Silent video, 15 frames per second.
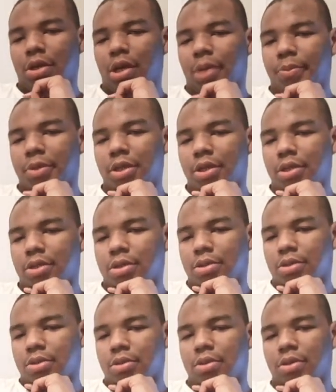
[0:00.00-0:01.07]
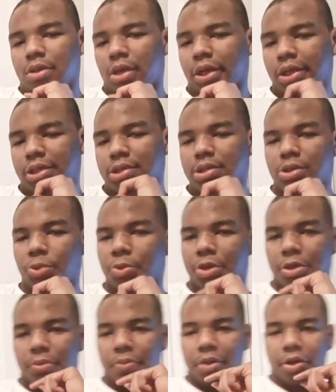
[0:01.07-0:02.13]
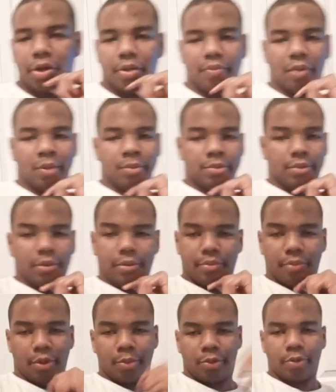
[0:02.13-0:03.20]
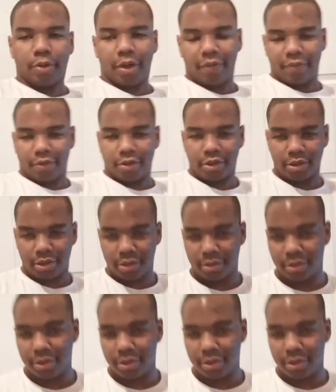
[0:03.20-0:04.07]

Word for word: I mean, I guess it's gonna be comparing mumble mumble rap versus